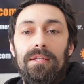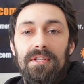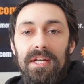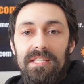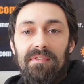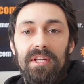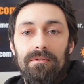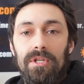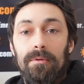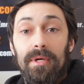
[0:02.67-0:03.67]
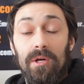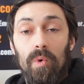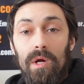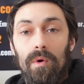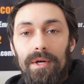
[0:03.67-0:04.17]
Today's video is going to be a
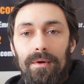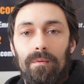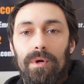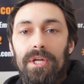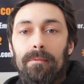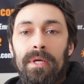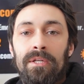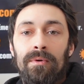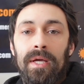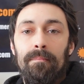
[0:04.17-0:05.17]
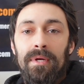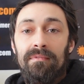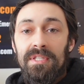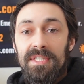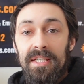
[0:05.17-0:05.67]
quick one. We're going to be doing a bit of
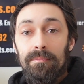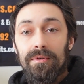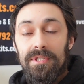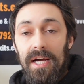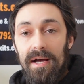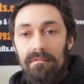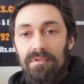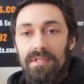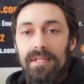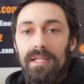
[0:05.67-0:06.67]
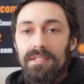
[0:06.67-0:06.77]
a deeper dive into the